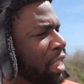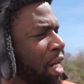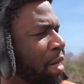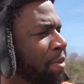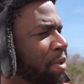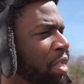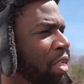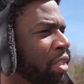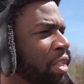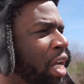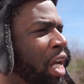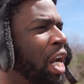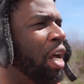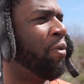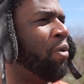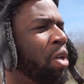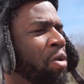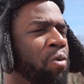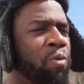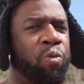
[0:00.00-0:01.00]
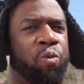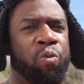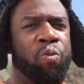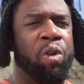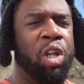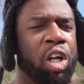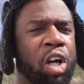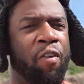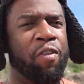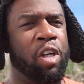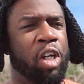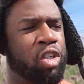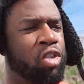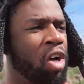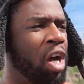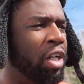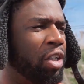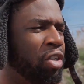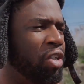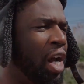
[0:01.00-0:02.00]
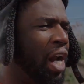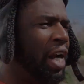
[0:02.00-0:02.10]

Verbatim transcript: that I'm just saying. Like when you look over your truck, you